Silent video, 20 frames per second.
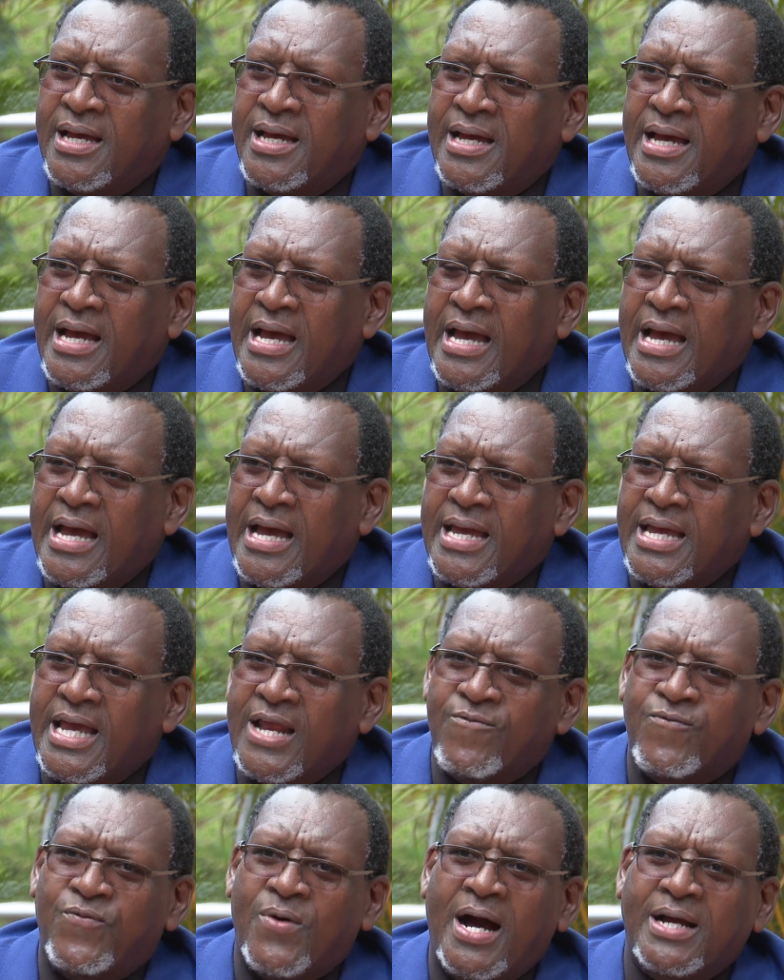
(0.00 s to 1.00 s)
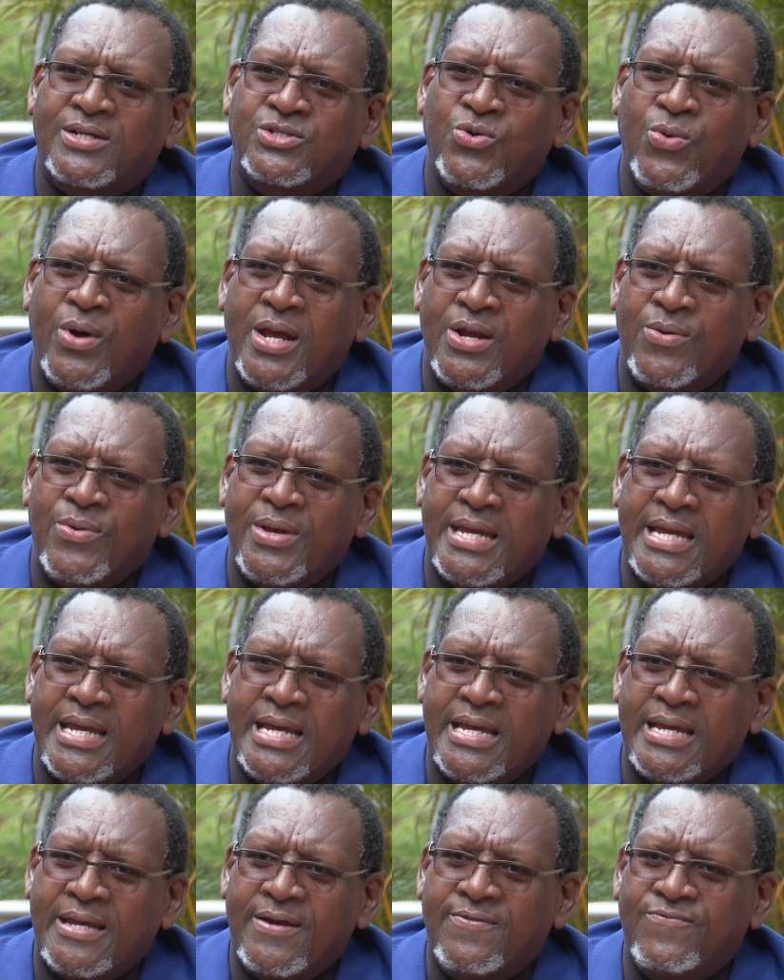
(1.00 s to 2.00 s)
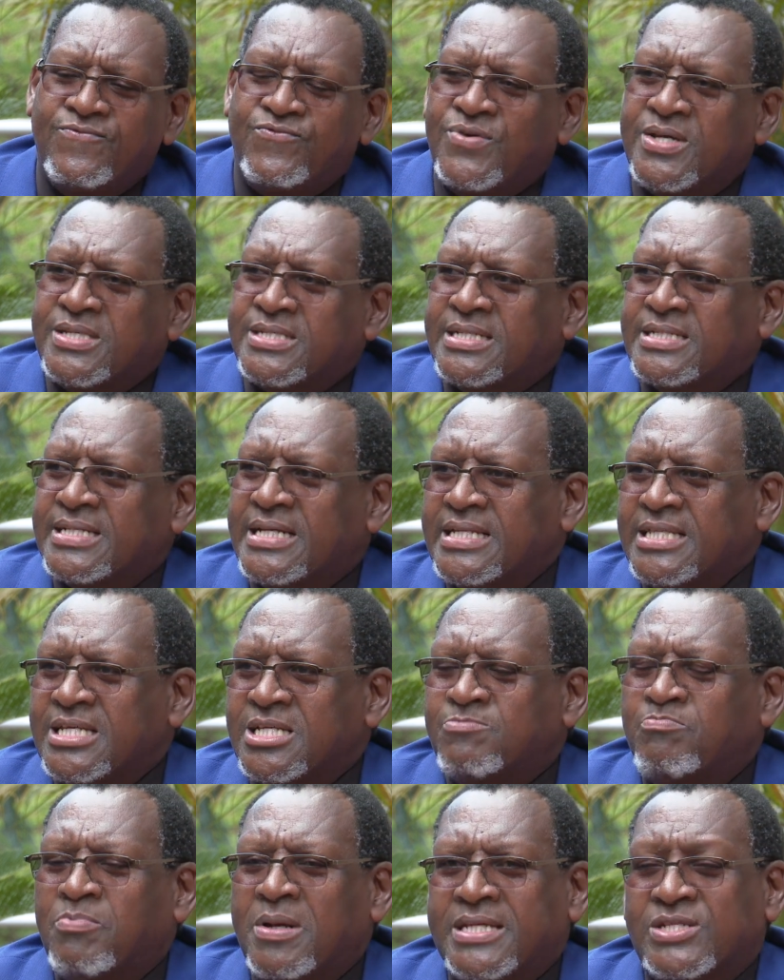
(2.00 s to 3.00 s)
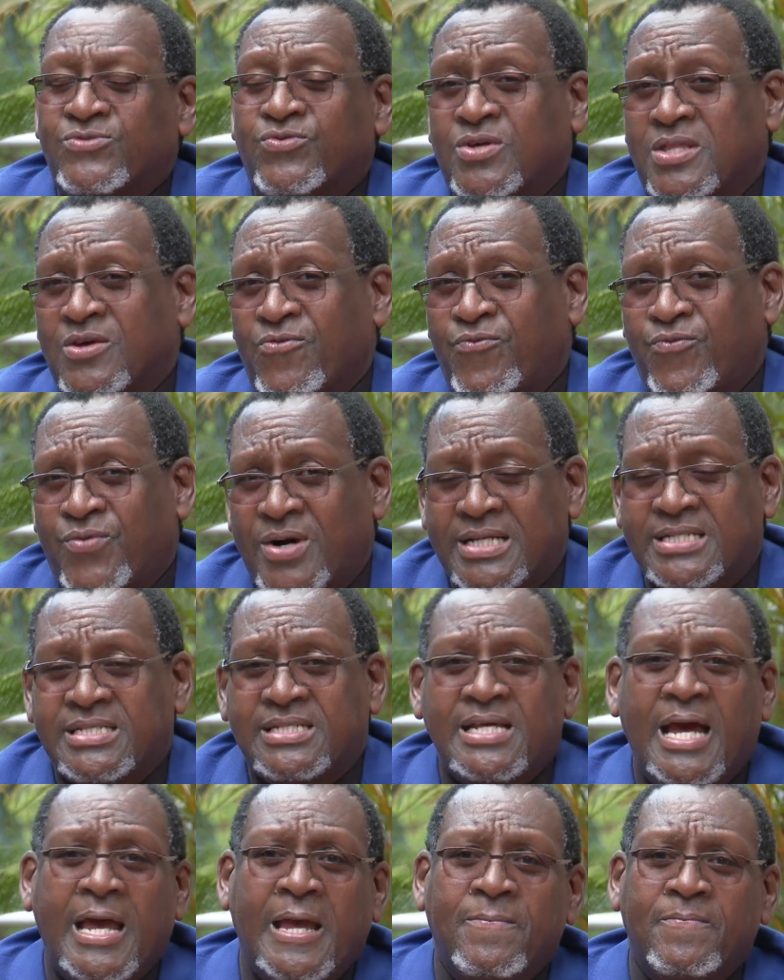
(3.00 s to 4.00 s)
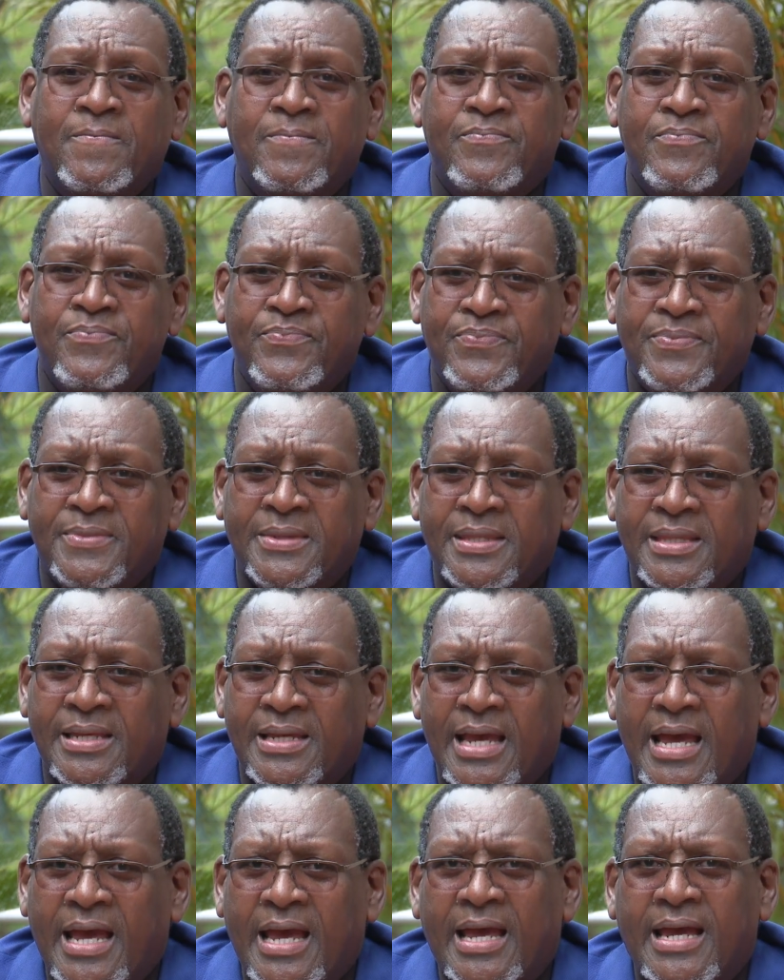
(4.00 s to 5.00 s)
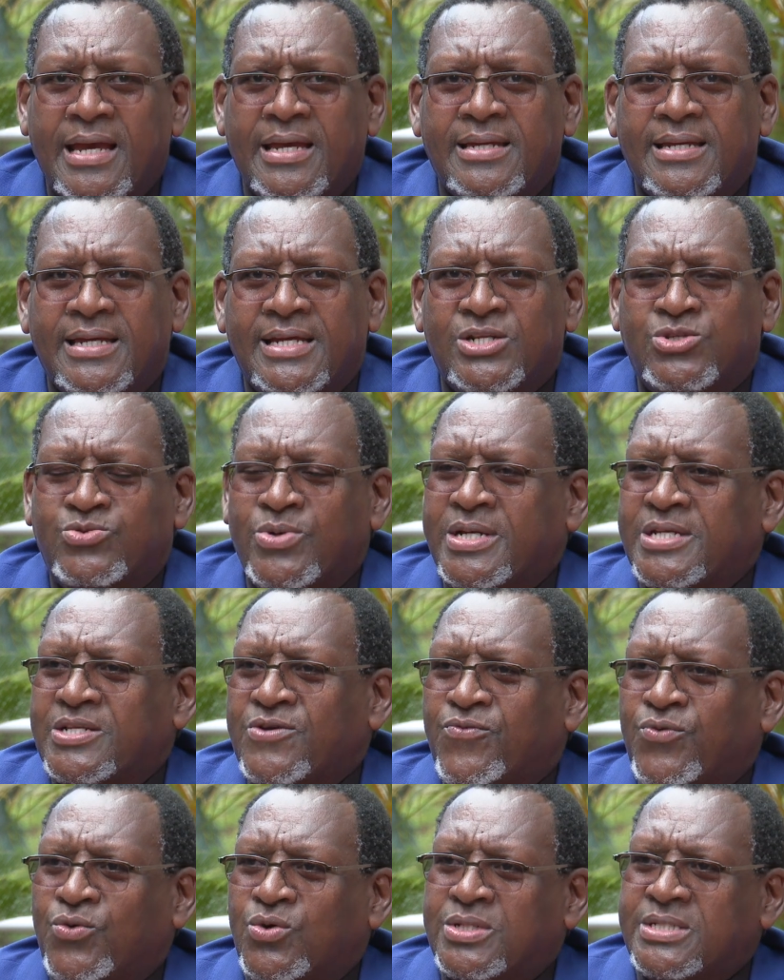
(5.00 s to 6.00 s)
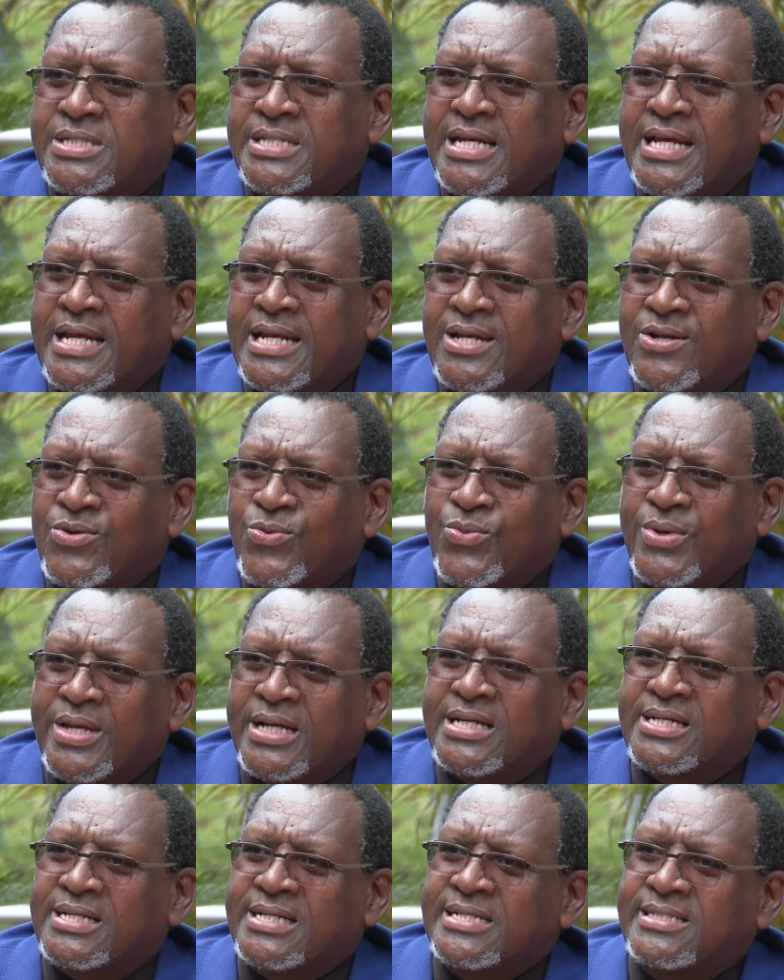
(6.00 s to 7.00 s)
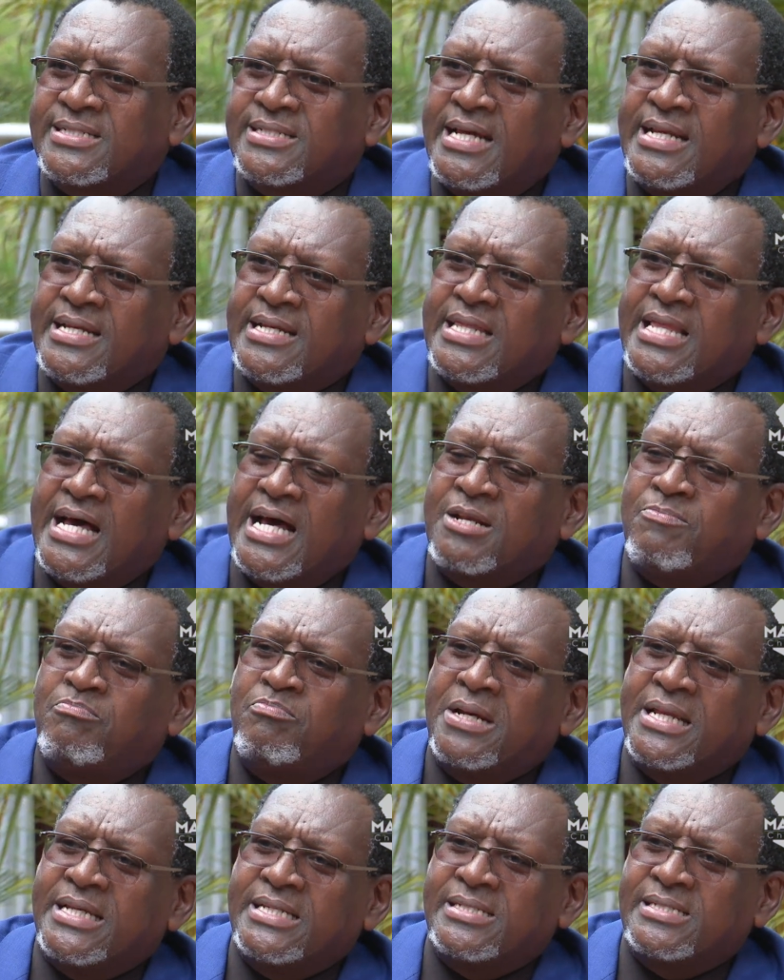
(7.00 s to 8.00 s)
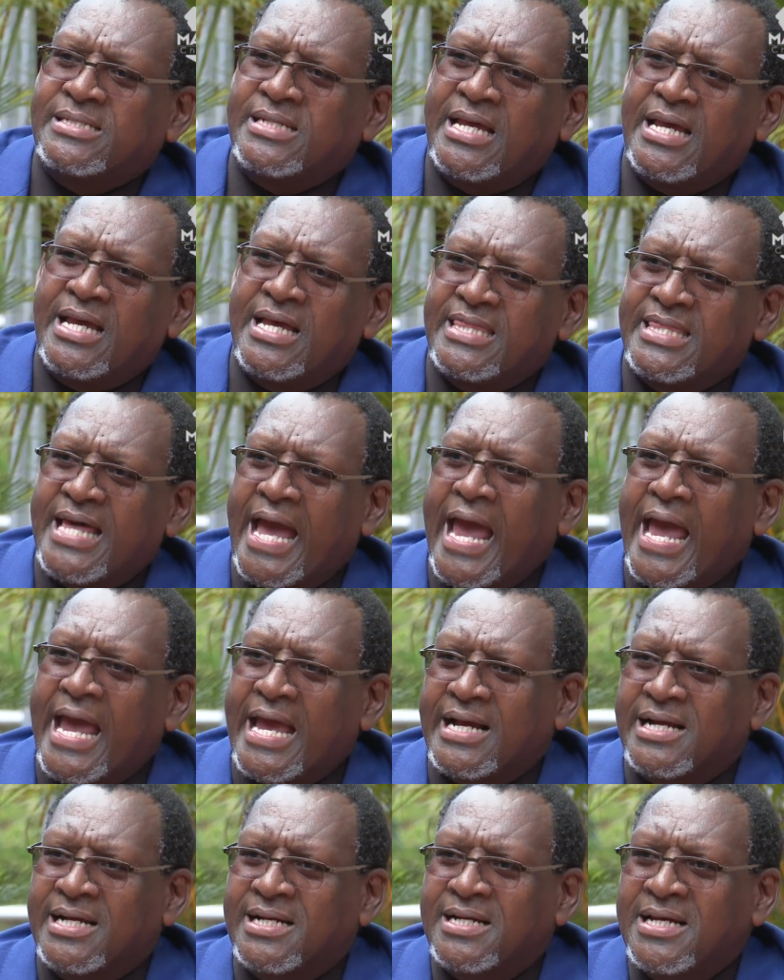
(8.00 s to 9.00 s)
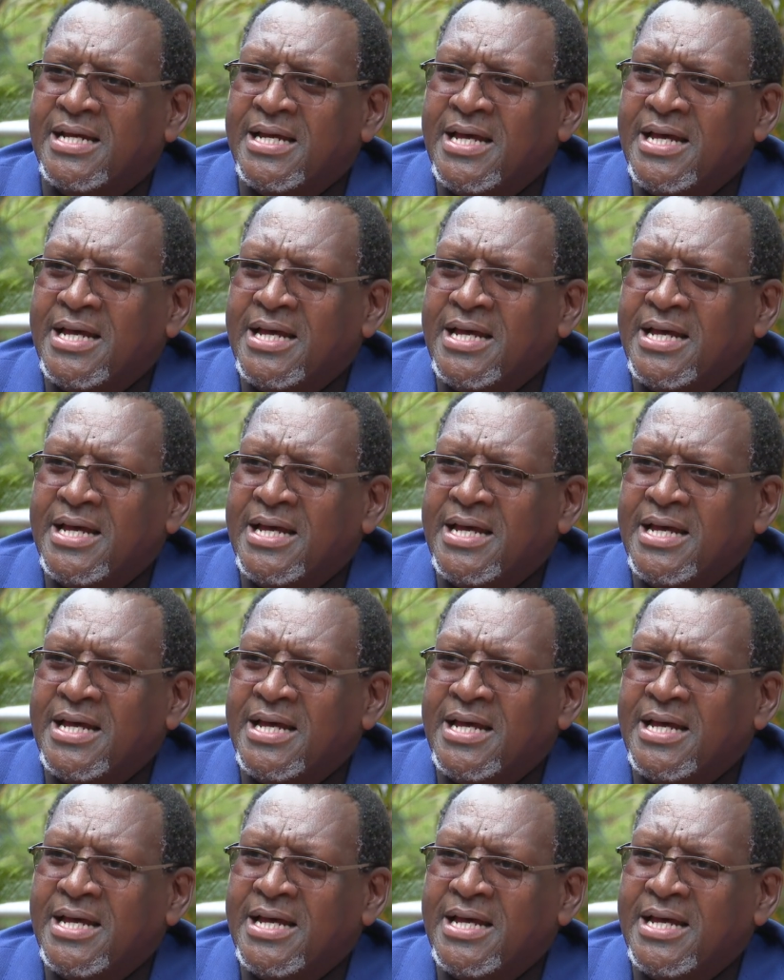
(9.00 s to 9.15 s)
In fact, when we visited this place for the first time in 2014, we christened that place the Hague,